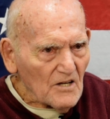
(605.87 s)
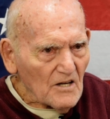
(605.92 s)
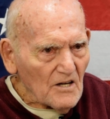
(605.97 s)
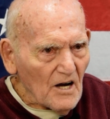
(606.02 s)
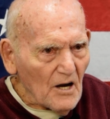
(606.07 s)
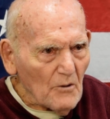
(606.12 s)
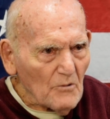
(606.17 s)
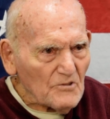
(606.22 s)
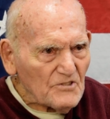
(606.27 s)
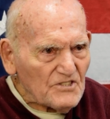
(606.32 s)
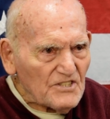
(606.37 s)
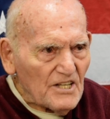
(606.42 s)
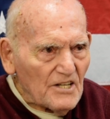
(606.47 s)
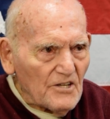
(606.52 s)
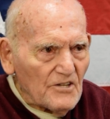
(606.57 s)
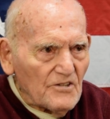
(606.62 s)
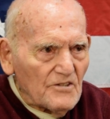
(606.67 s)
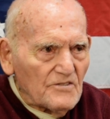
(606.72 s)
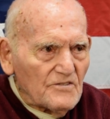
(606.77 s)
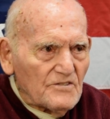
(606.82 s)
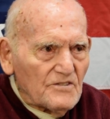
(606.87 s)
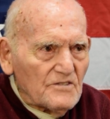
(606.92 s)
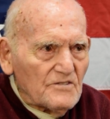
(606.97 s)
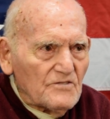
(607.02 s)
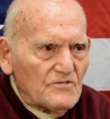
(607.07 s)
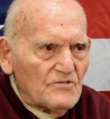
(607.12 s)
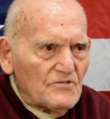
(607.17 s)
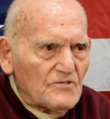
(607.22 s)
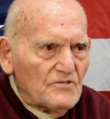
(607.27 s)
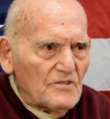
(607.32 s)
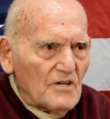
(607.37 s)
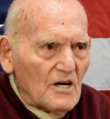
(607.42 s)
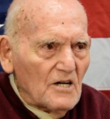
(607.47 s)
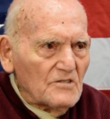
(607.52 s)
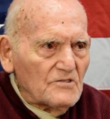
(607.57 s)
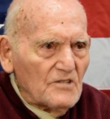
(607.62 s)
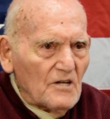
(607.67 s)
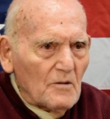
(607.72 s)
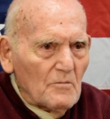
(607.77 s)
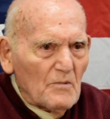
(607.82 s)
I would say
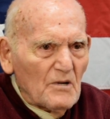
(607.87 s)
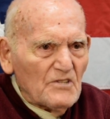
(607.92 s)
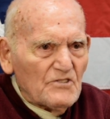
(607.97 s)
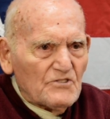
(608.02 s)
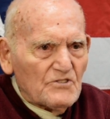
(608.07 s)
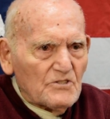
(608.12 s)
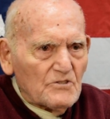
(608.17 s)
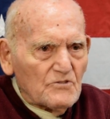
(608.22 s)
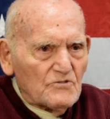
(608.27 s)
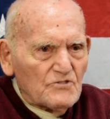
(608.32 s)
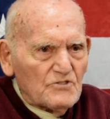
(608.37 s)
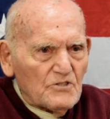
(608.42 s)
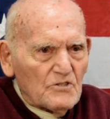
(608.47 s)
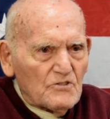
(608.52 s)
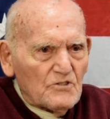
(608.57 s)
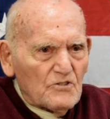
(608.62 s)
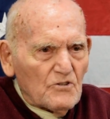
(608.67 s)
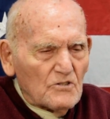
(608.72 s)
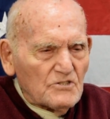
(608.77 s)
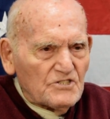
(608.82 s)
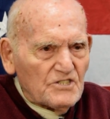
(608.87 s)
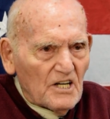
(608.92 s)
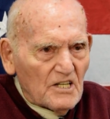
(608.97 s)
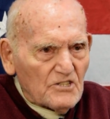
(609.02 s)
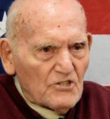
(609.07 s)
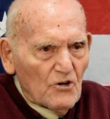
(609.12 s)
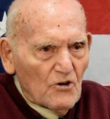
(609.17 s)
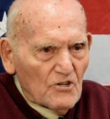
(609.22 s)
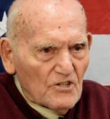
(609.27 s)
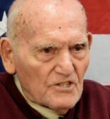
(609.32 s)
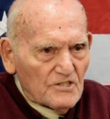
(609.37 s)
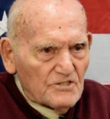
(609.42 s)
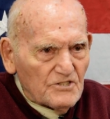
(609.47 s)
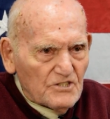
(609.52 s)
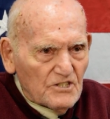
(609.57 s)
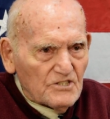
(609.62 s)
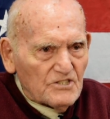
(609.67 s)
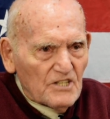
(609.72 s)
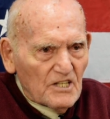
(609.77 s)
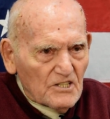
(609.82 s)
a month started cooking.
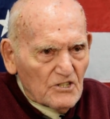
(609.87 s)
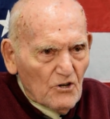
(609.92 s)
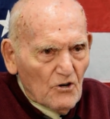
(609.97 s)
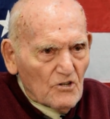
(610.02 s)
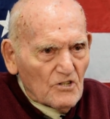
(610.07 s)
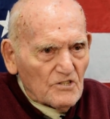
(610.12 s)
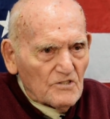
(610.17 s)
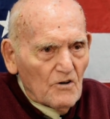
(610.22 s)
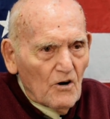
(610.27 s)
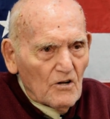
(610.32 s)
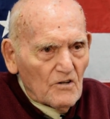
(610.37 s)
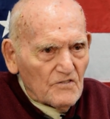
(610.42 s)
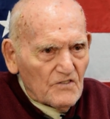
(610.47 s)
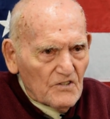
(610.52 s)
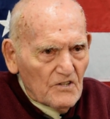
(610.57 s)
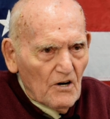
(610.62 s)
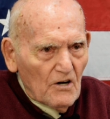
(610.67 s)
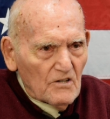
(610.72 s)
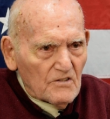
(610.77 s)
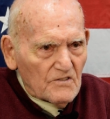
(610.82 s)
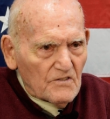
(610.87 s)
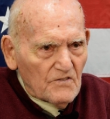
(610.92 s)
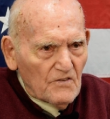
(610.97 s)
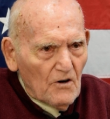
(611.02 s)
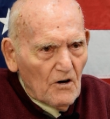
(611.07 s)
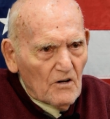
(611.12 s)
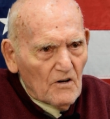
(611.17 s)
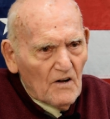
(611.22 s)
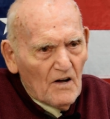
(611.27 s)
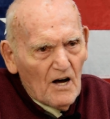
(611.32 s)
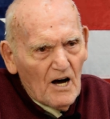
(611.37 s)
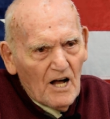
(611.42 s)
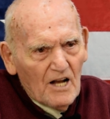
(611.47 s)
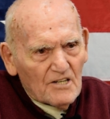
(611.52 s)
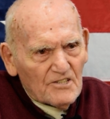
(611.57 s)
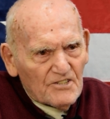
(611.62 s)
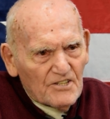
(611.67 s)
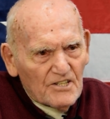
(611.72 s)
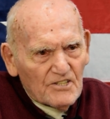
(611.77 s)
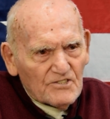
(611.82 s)
She started cooking all the
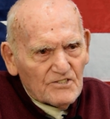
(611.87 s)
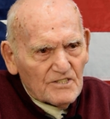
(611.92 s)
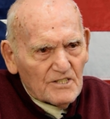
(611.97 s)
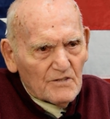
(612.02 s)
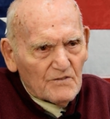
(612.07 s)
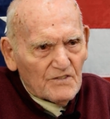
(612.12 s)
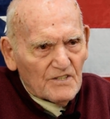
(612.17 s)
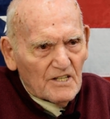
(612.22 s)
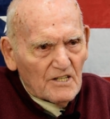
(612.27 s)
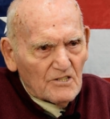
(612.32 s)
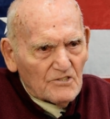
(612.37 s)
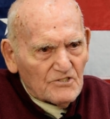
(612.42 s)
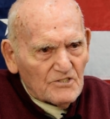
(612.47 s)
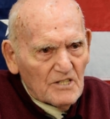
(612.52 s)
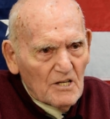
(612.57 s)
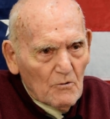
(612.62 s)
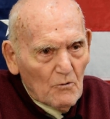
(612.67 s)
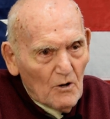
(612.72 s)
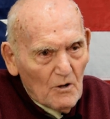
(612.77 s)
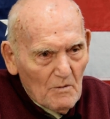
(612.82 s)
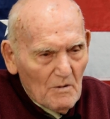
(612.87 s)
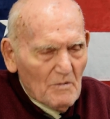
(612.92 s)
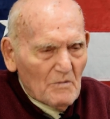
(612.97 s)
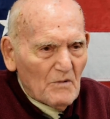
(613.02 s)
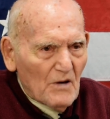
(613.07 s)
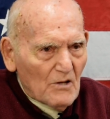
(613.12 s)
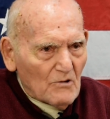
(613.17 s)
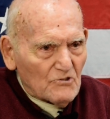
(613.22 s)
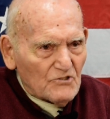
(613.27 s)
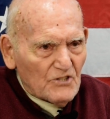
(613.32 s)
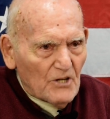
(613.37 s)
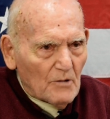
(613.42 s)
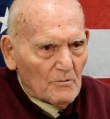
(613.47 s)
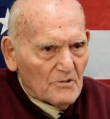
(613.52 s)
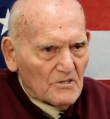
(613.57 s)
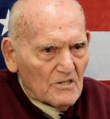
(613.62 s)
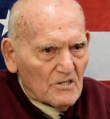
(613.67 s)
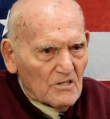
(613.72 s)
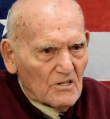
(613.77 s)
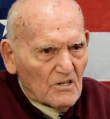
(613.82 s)
holidays and everything else. Well, my mother was
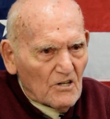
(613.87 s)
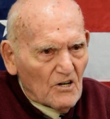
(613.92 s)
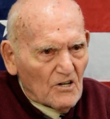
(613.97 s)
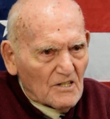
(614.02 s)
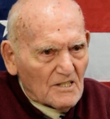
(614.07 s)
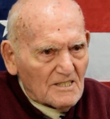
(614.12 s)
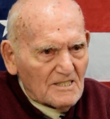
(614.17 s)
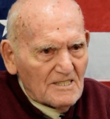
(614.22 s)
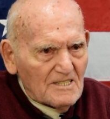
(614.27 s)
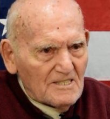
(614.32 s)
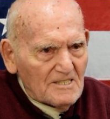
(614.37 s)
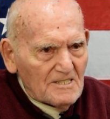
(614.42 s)
helping her along.